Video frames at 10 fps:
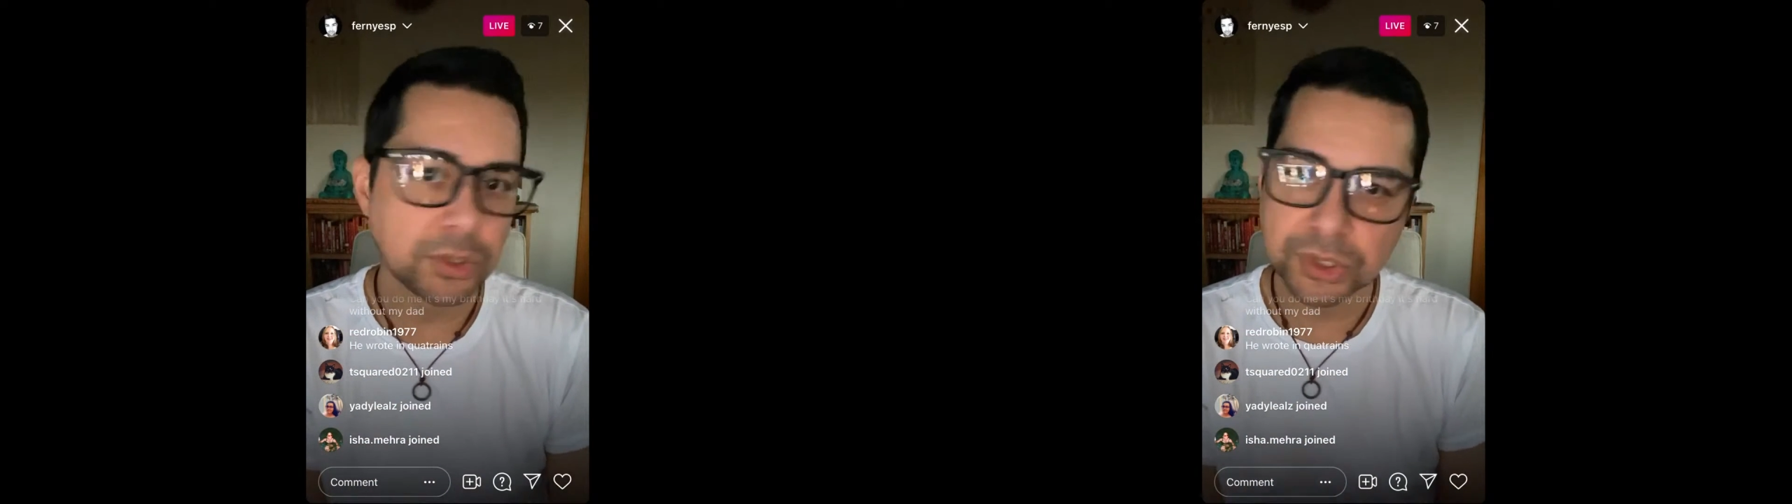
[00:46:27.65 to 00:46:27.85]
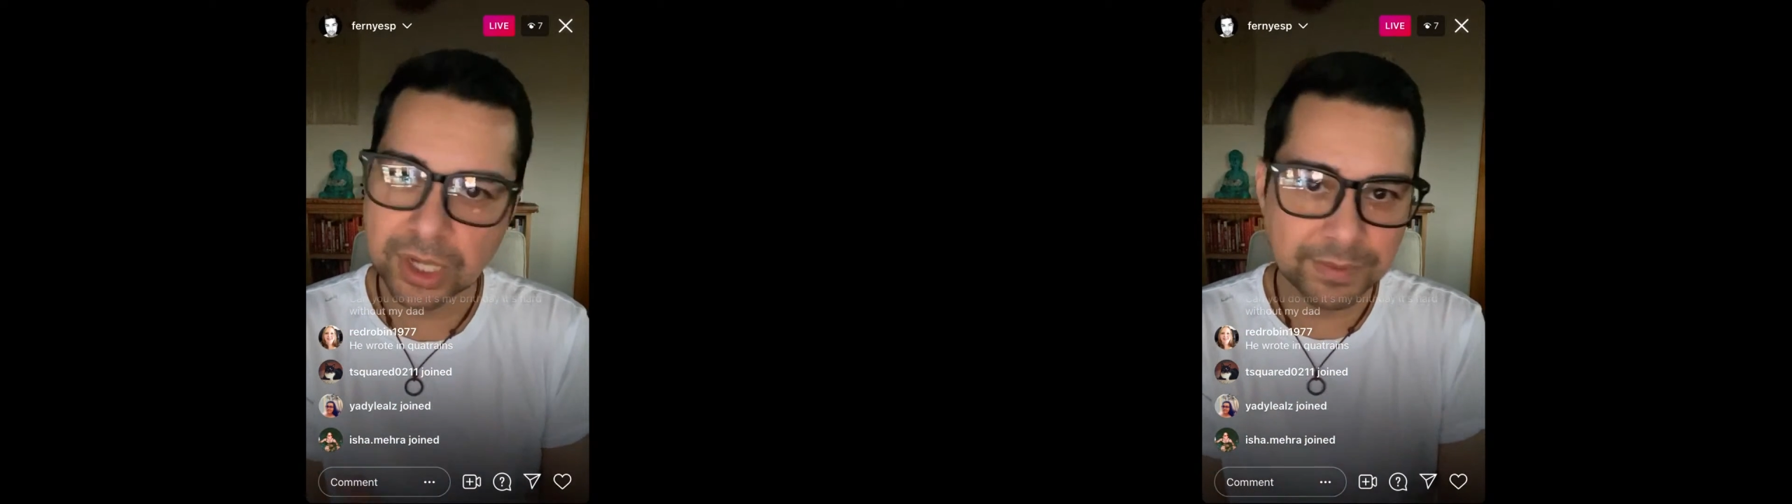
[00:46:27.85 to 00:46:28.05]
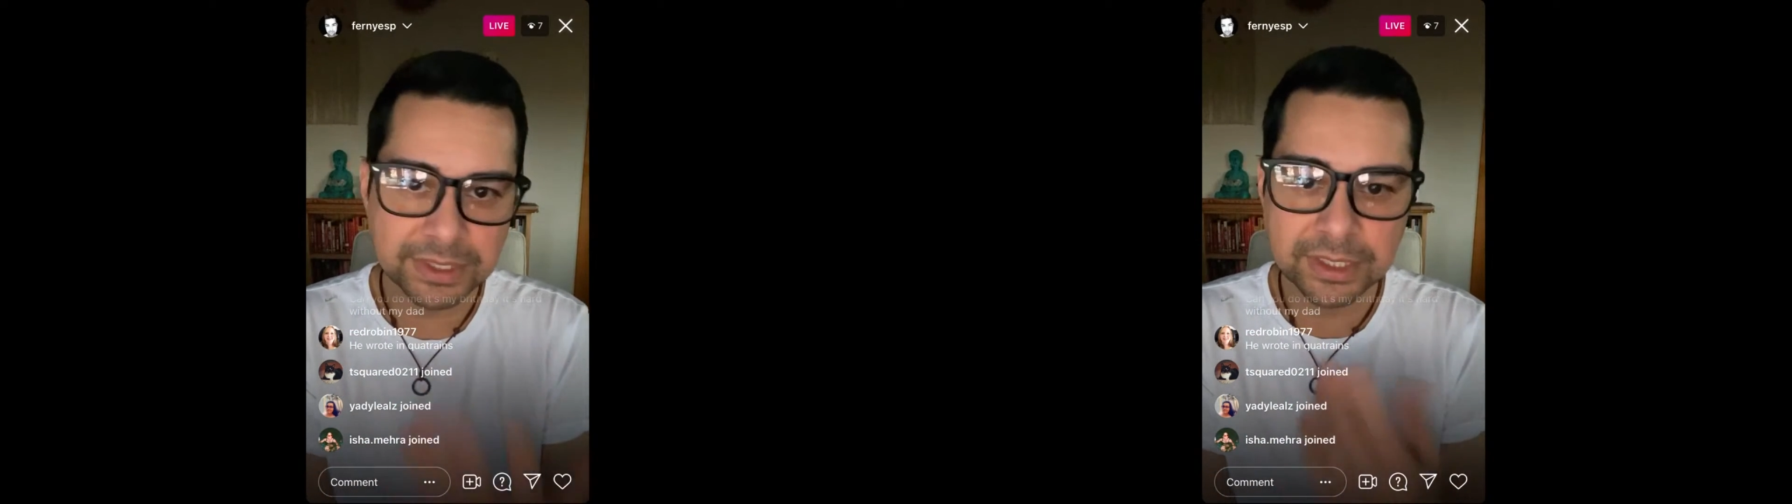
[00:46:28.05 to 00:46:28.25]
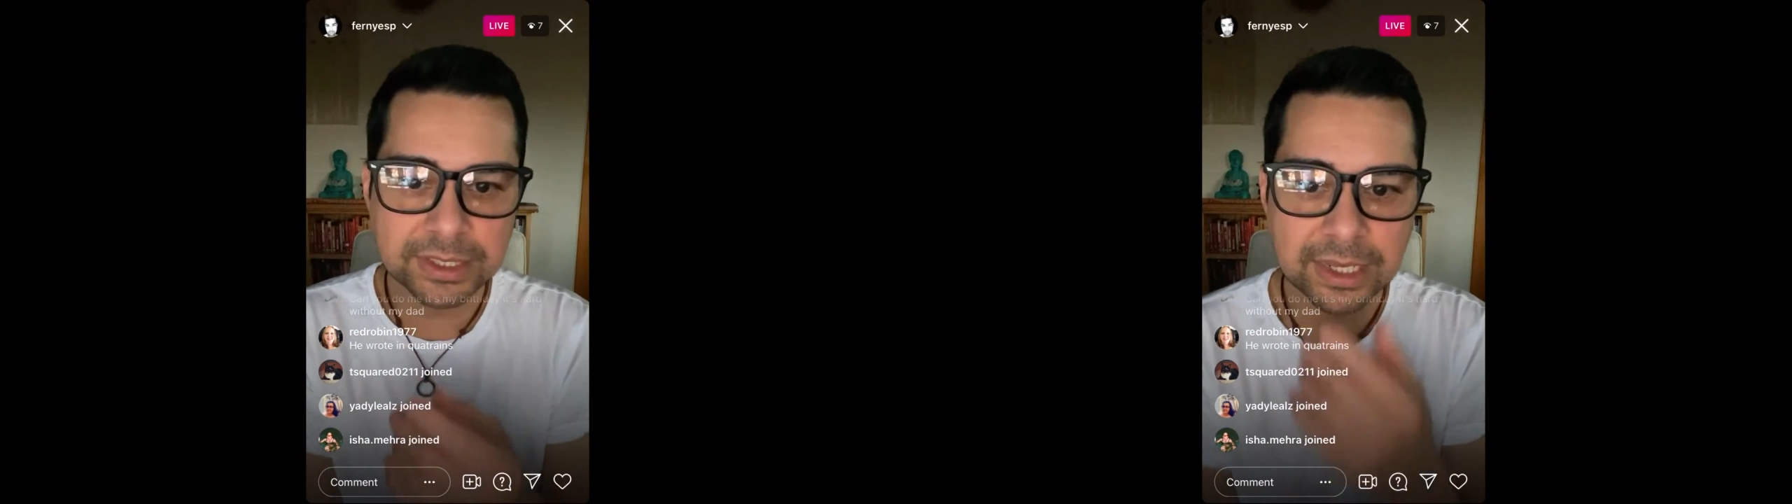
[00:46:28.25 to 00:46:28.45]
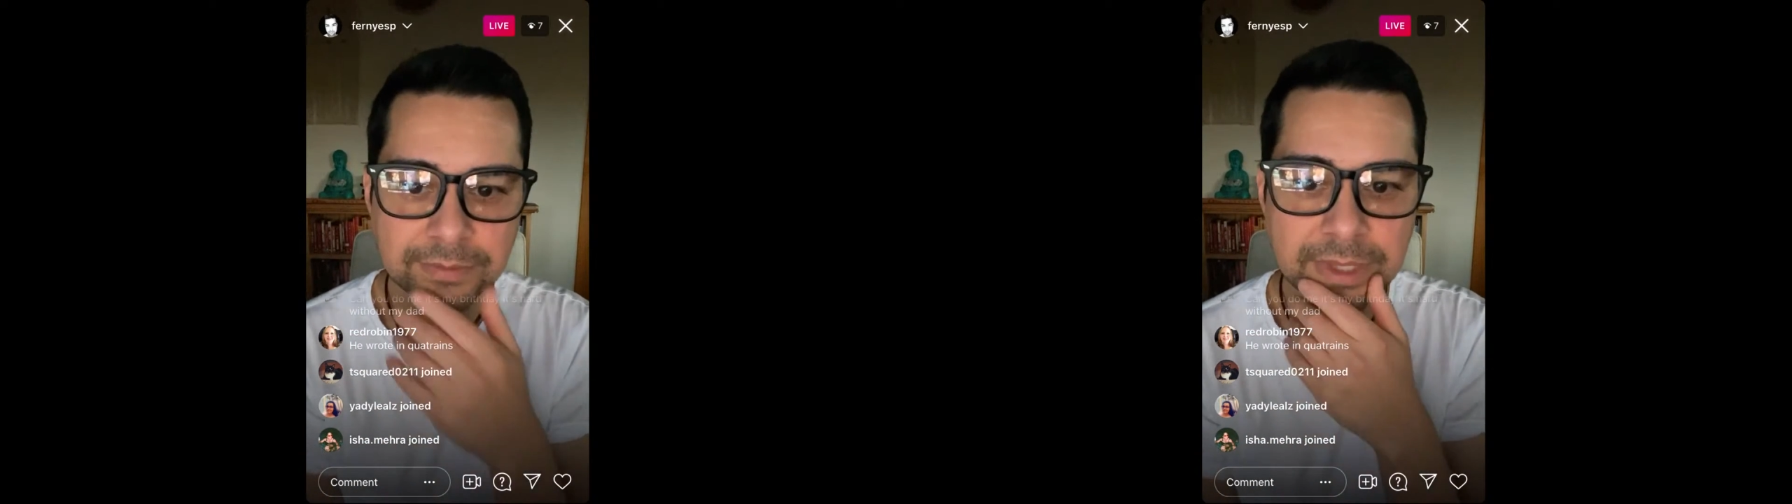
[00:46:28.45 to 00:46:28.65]
Nostradamus
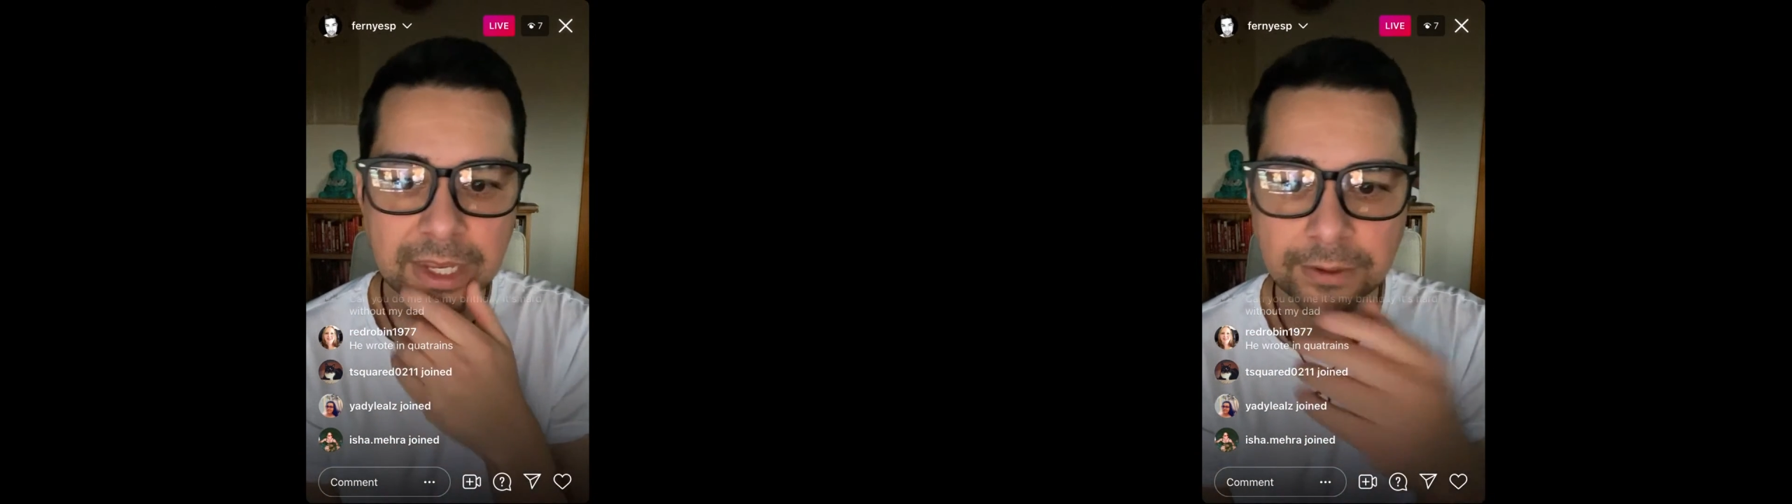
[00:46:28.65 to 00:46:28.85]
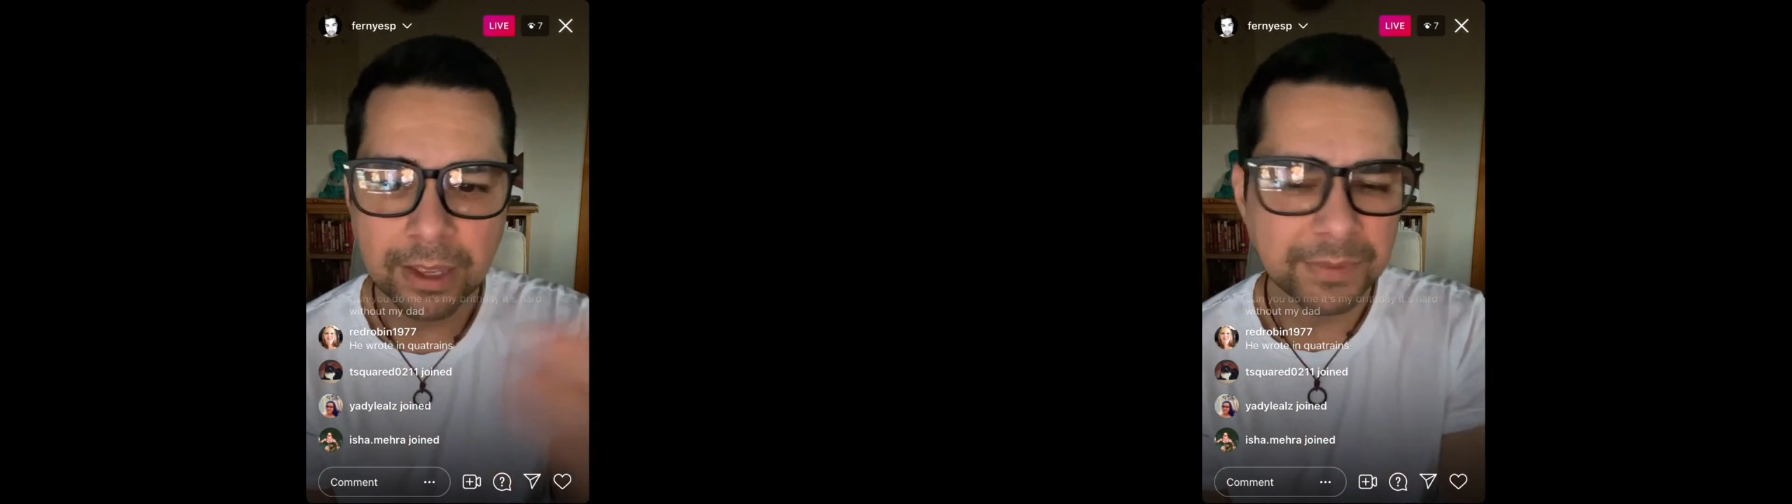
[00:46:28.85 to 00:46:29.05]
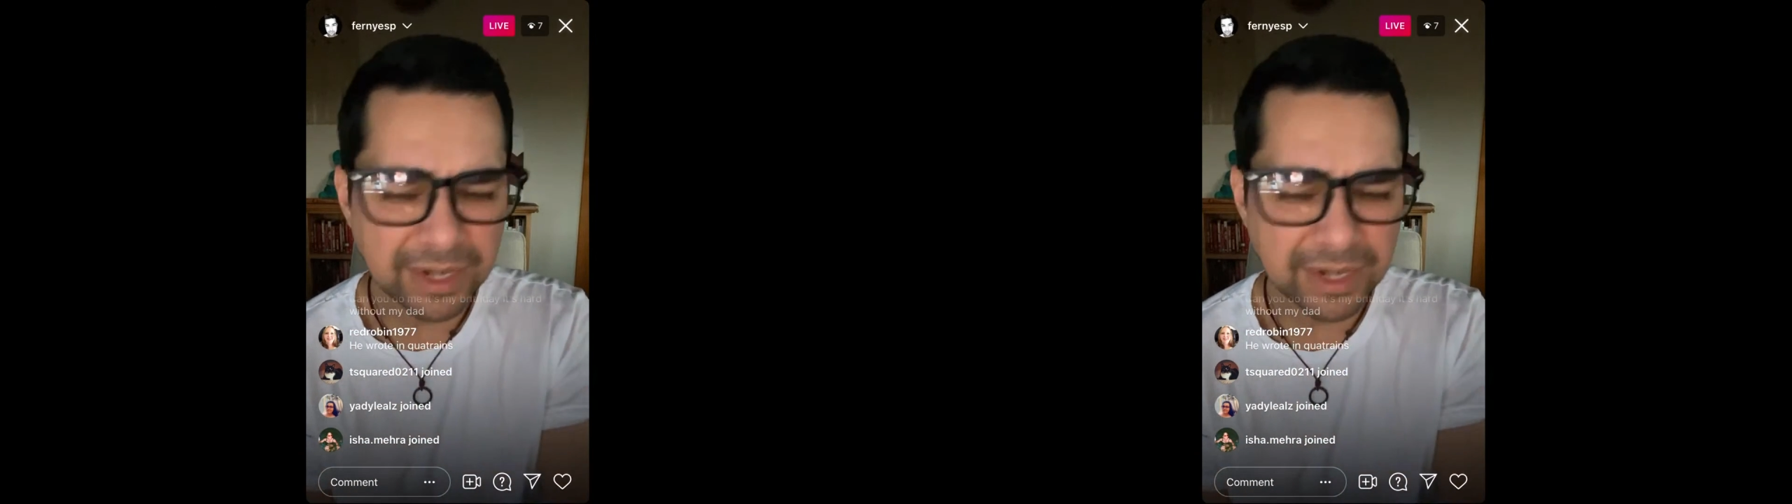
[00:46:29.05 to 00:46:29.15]
did the same thing.